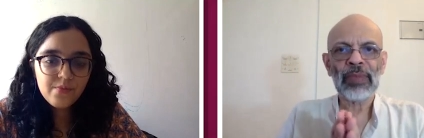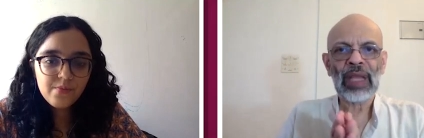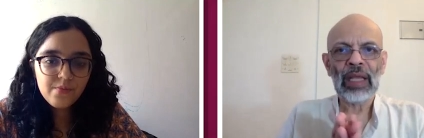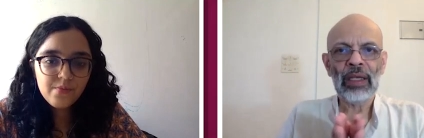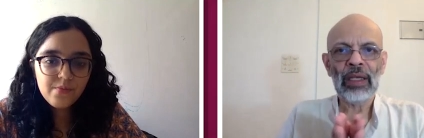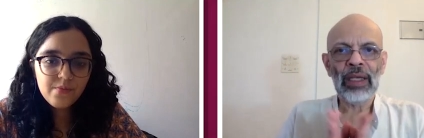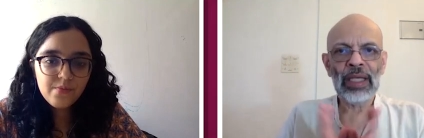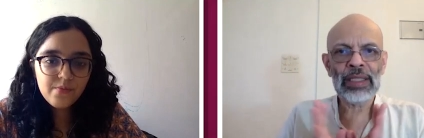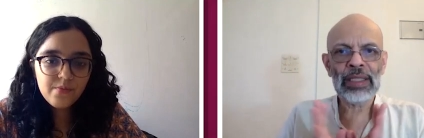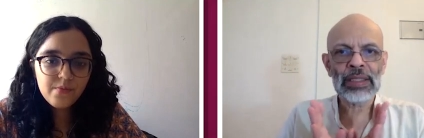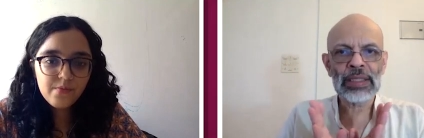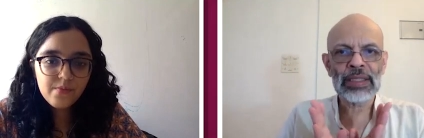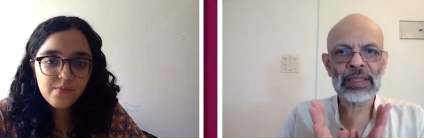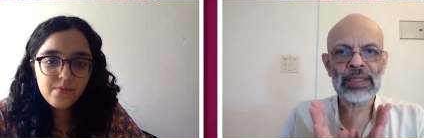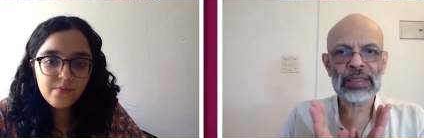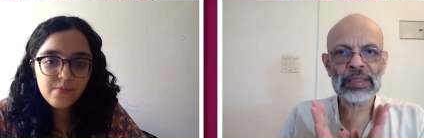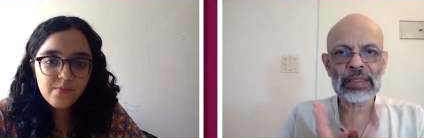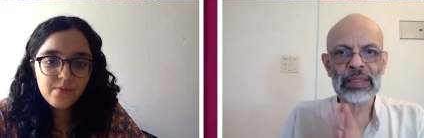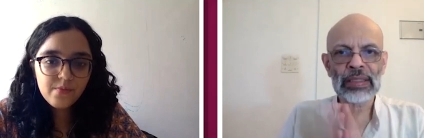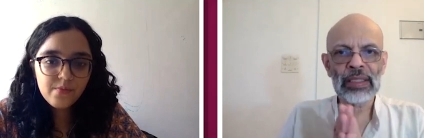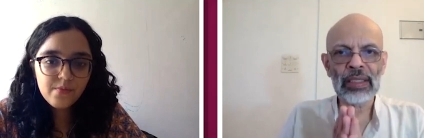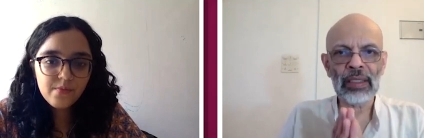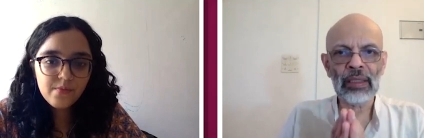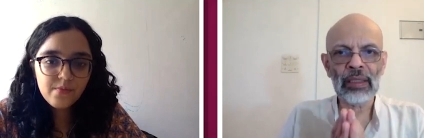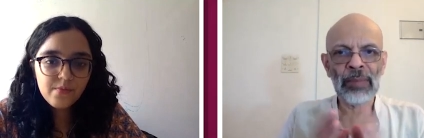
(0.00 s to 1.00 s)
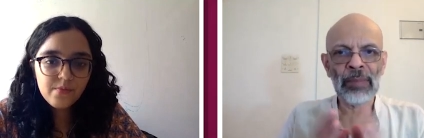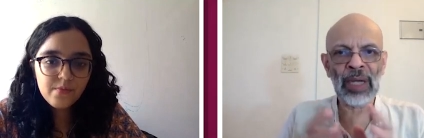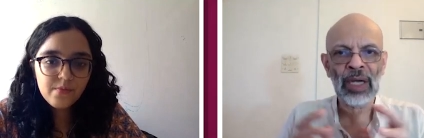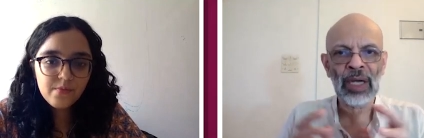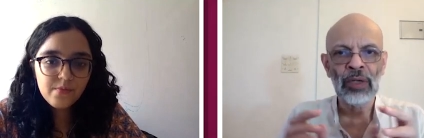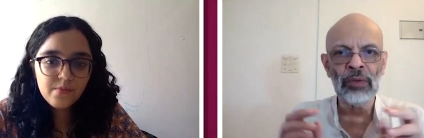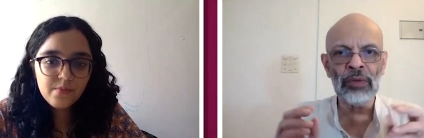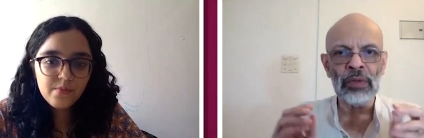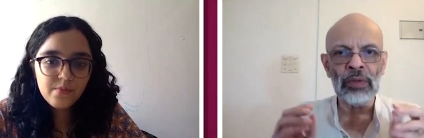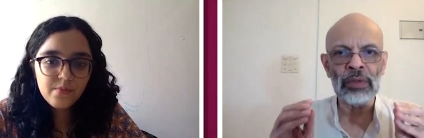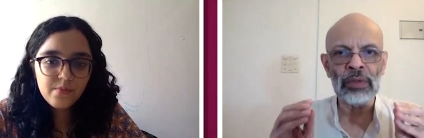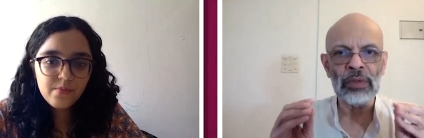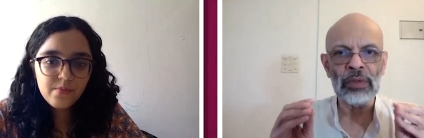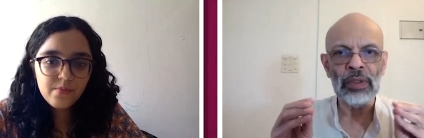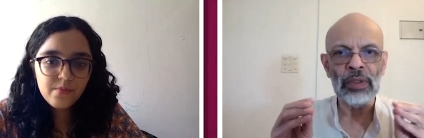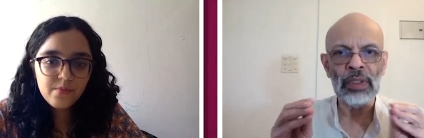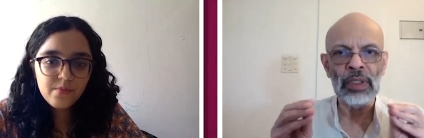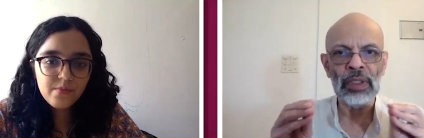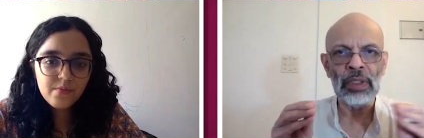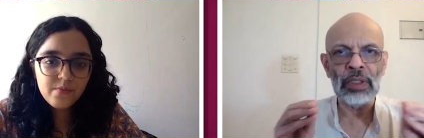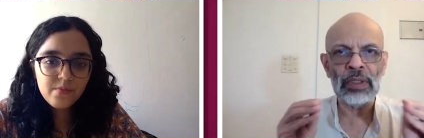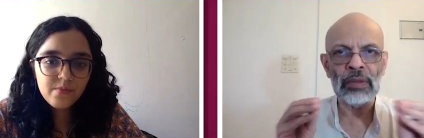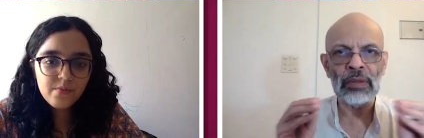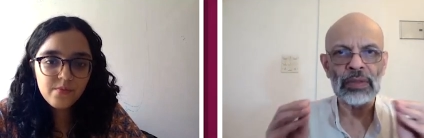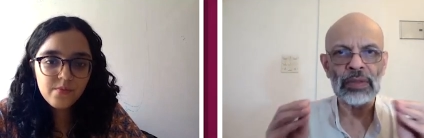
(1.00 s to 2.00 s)
Speaker 1: let's think about
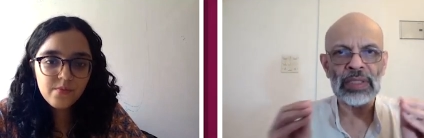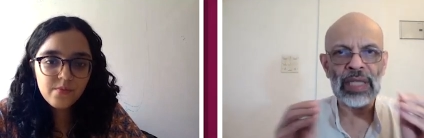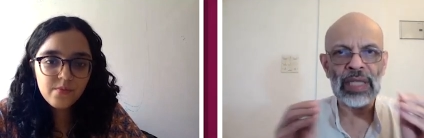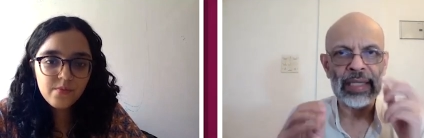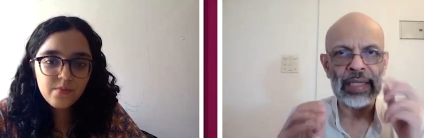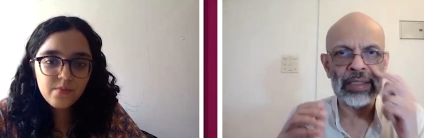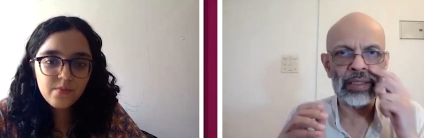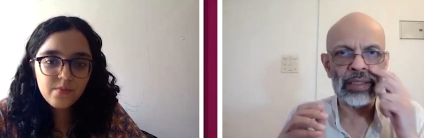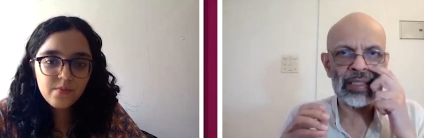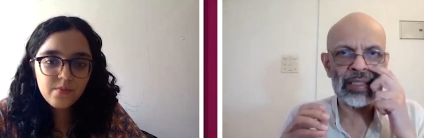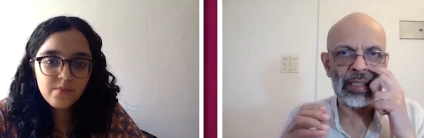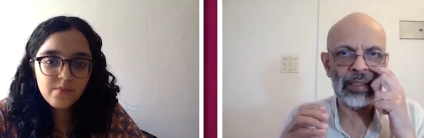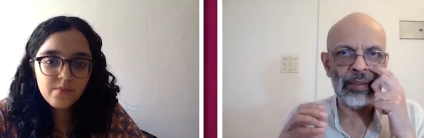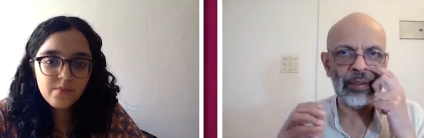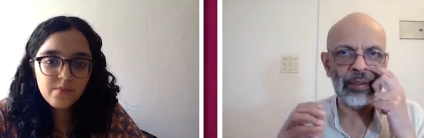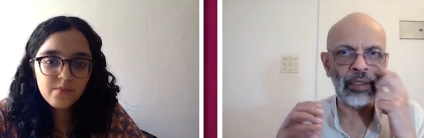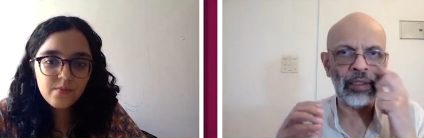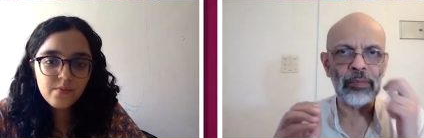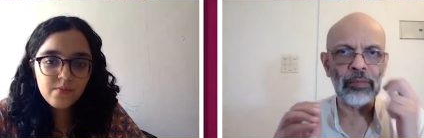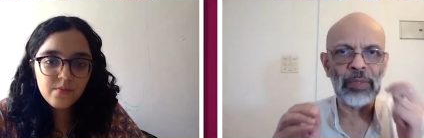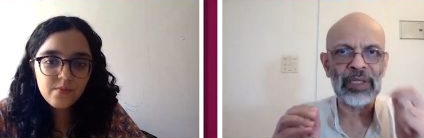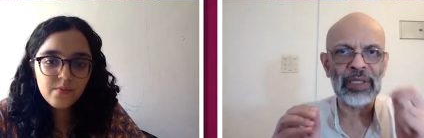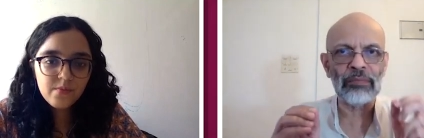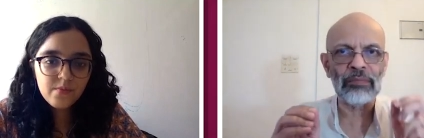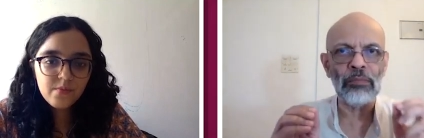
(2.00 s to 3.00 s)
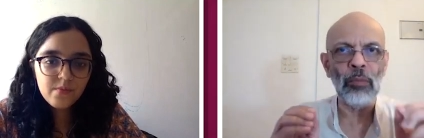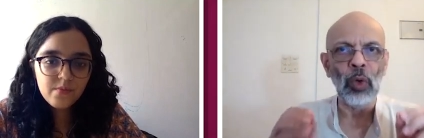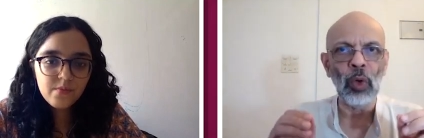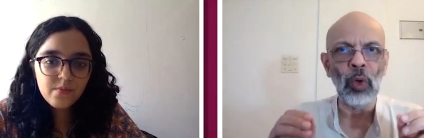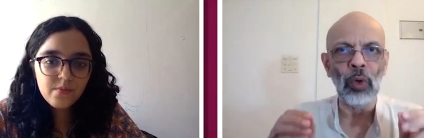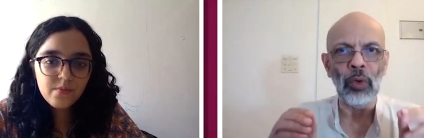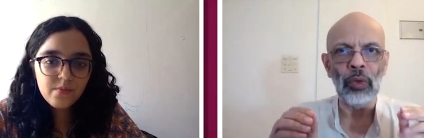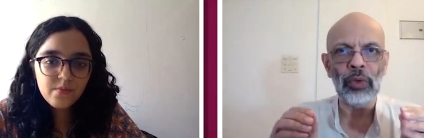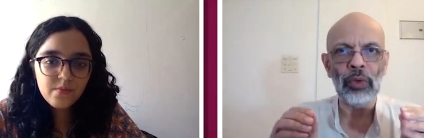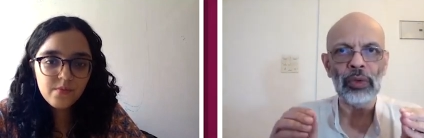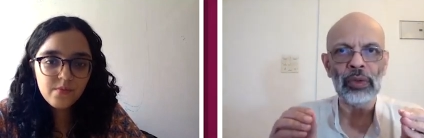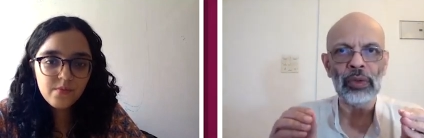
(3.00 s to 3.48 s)
the science a little bit more.